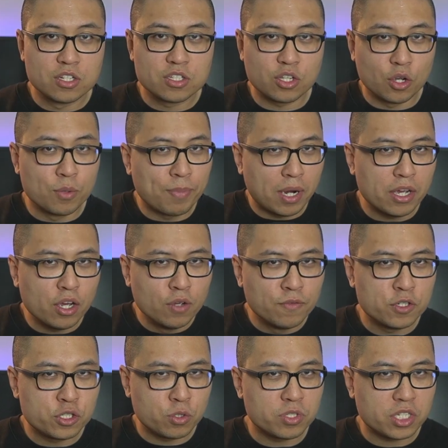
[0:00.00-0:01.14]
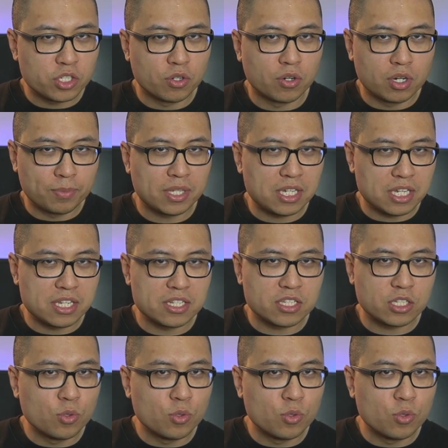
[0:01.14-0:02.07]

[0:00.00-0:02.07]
So by overshooting your R P Es,